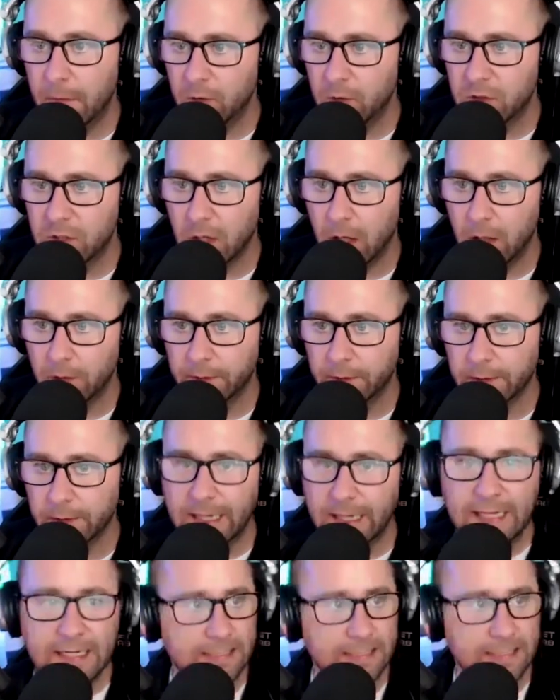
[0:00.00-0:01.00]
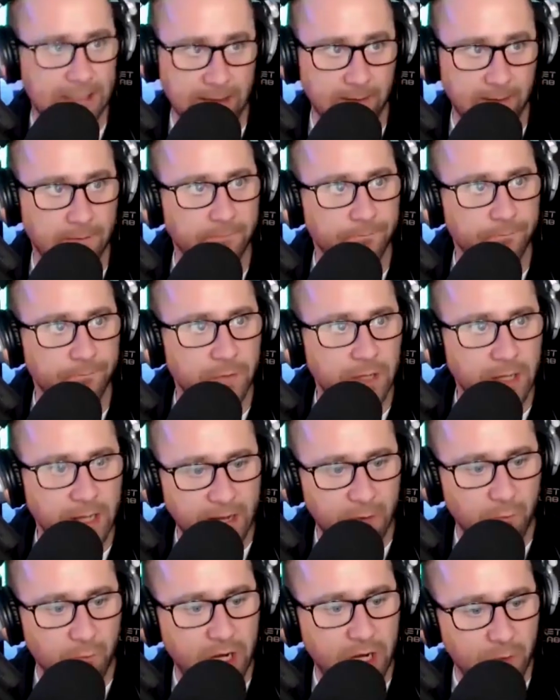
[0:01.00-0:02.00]
mode called lightning.
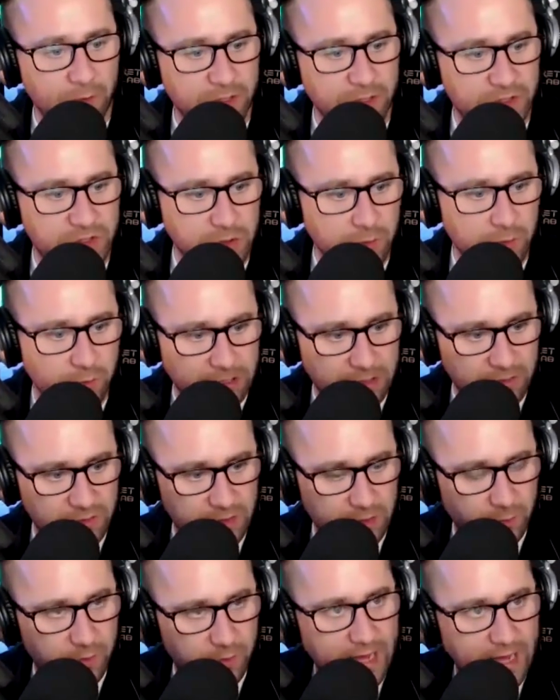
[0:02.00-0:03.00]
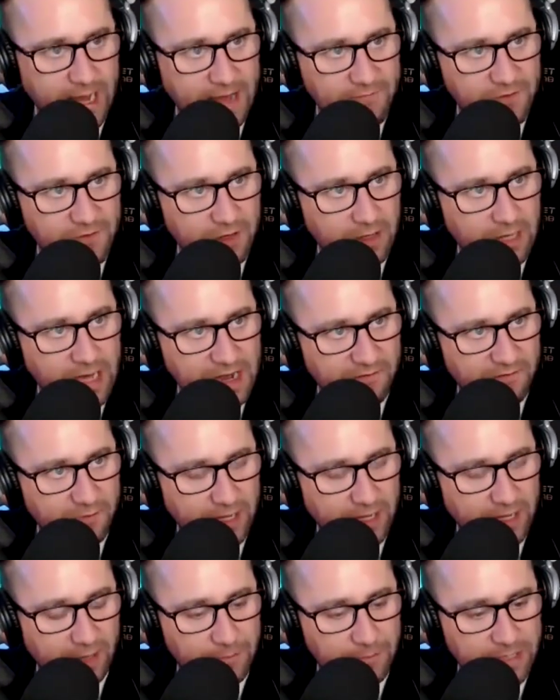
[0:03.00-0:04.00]
And what it would do is it would have it kind of
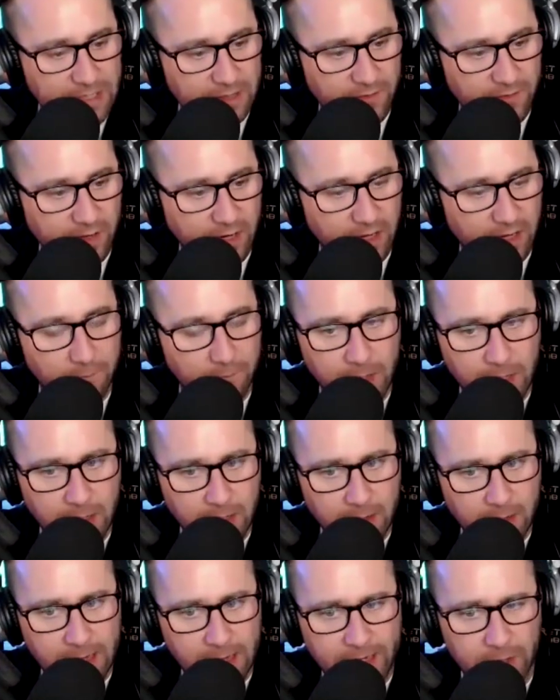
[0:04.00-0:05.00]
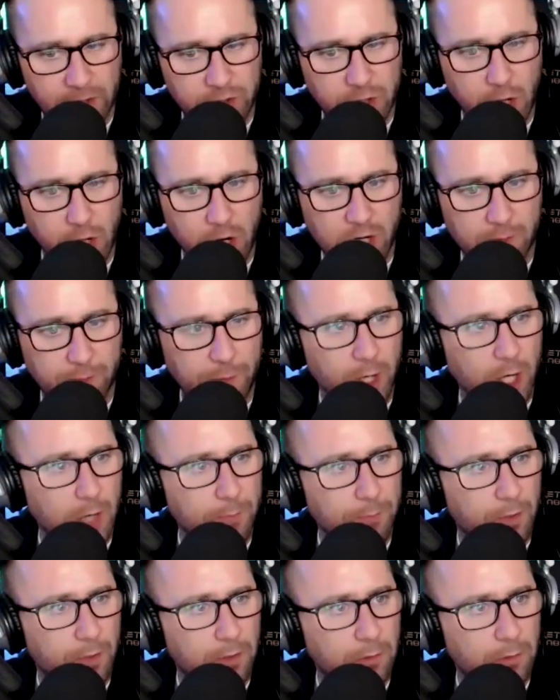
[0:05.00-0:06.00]
like like a dark
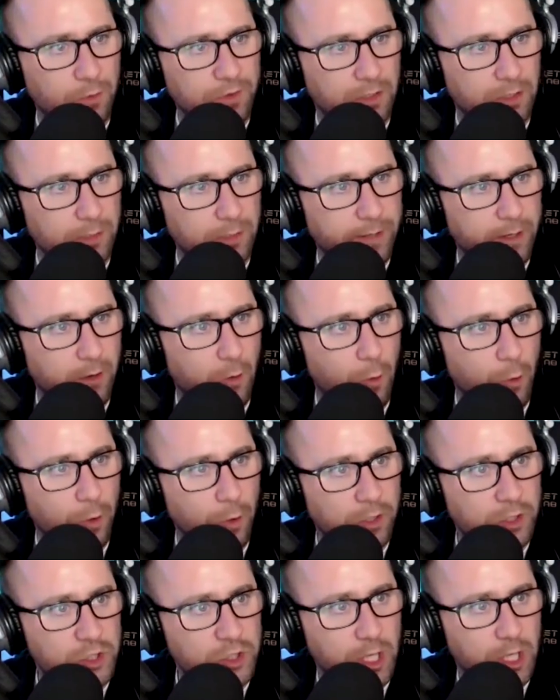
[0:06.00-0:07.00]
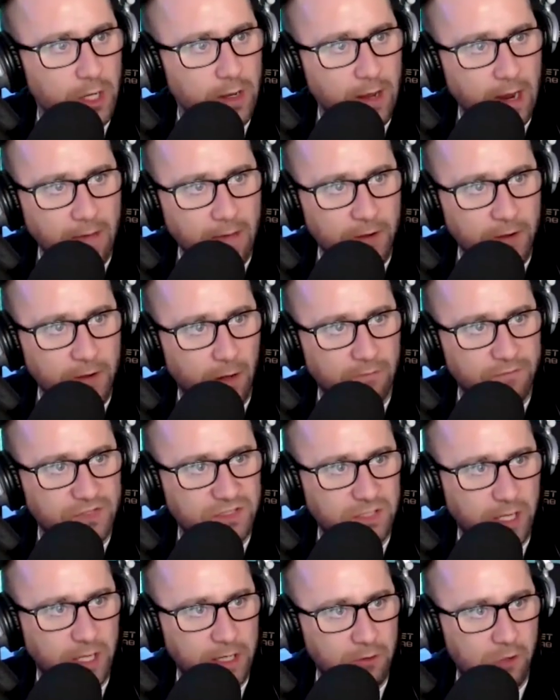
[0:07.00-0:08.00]
purple with a little bit of orange, and then all of
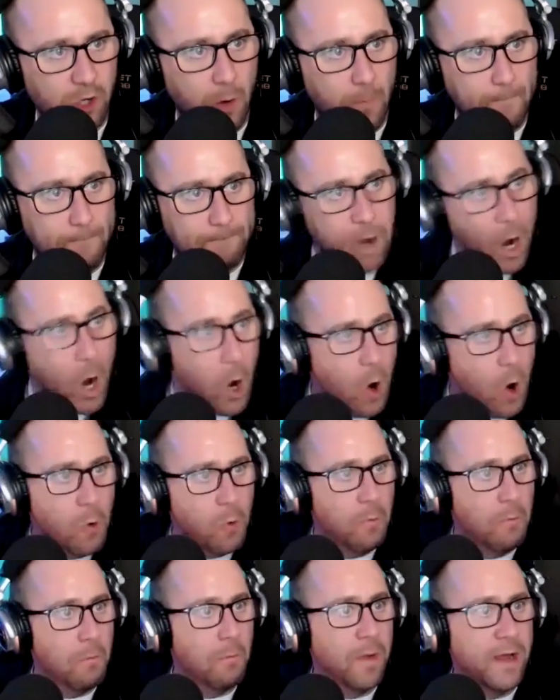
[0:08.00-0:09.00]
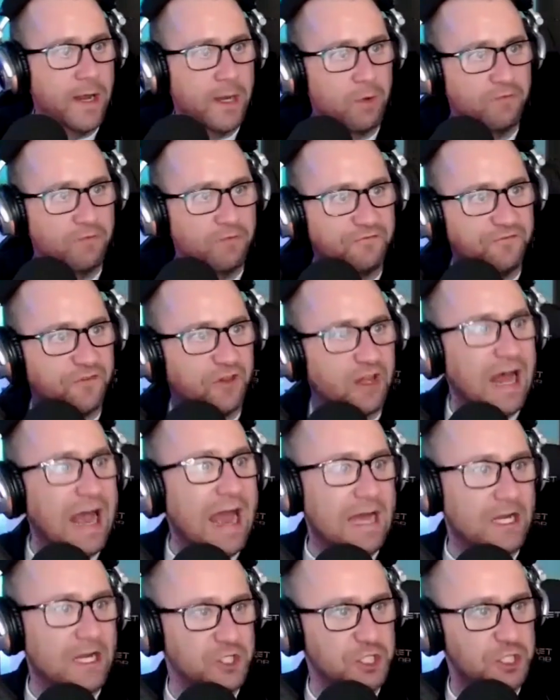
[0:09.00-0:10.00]
a sudden it would go boom and it would
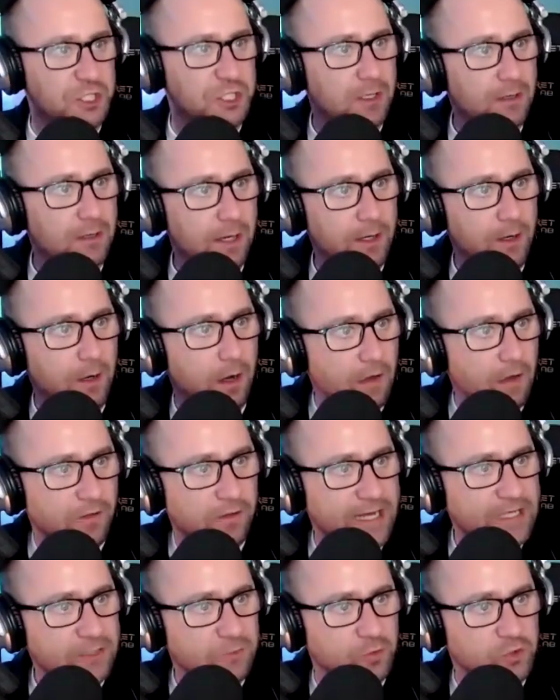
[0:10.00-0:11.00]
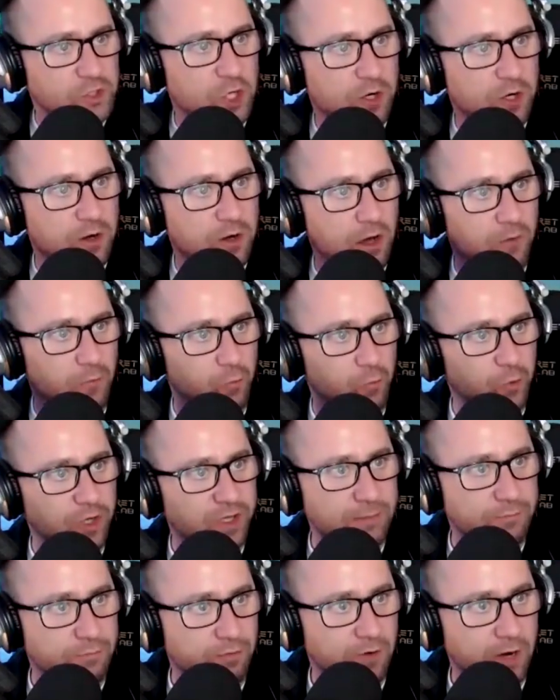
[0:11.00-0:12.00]
flash and all the lights would turn on
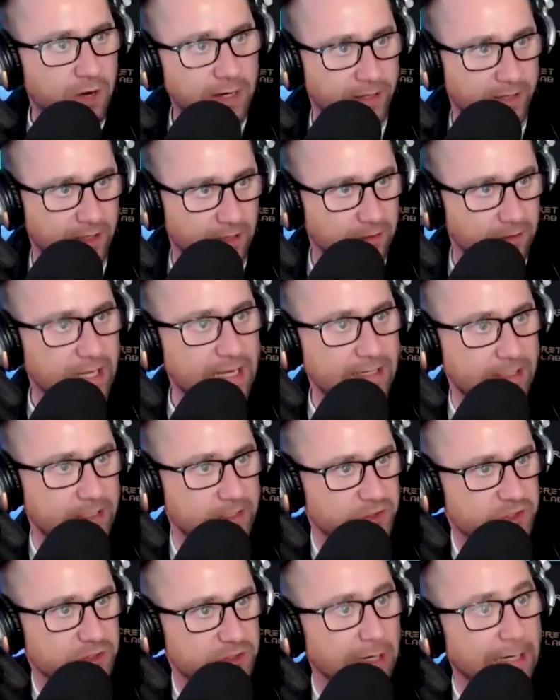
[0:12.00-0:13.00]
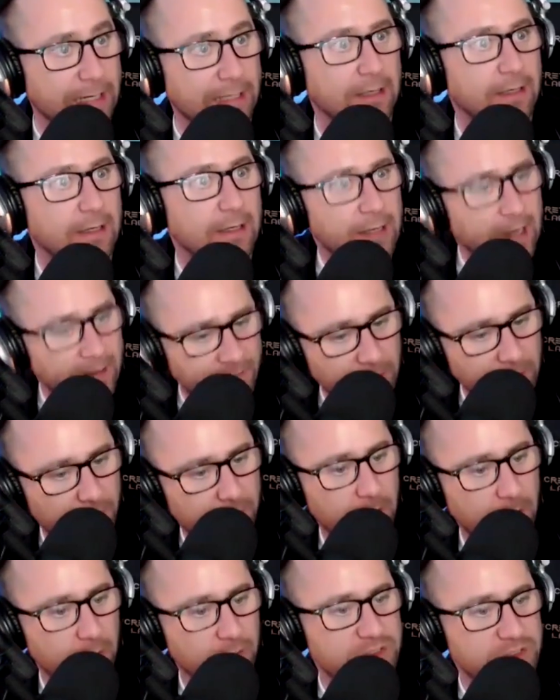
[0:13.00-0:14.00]
really bright like a lightning strike, and then it
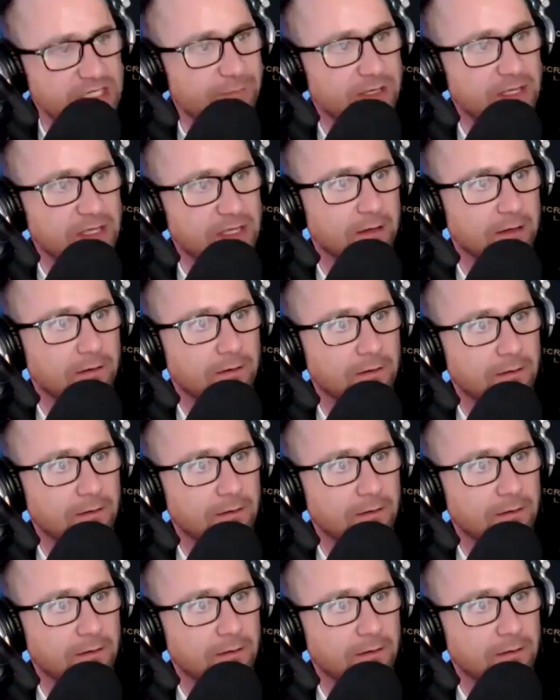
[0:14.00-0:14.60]
would go dim again.